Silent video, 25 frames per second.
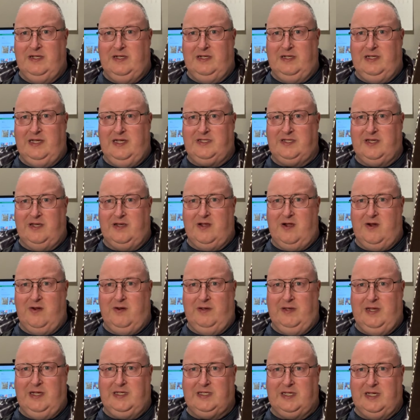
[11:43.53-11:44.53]

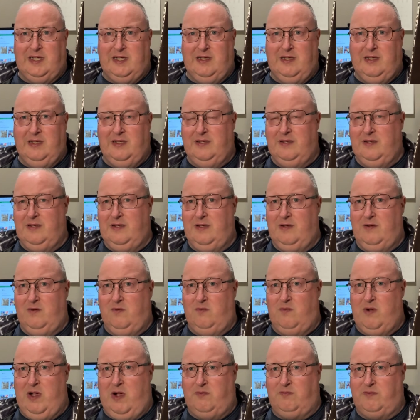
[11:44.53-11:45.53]
lesser-known, lesser
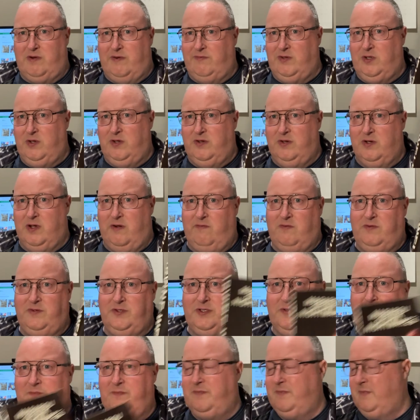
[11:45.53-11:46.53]
well-reviewed
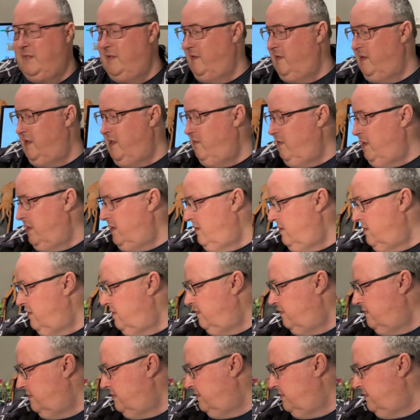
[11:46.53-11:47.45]
novels. There we go.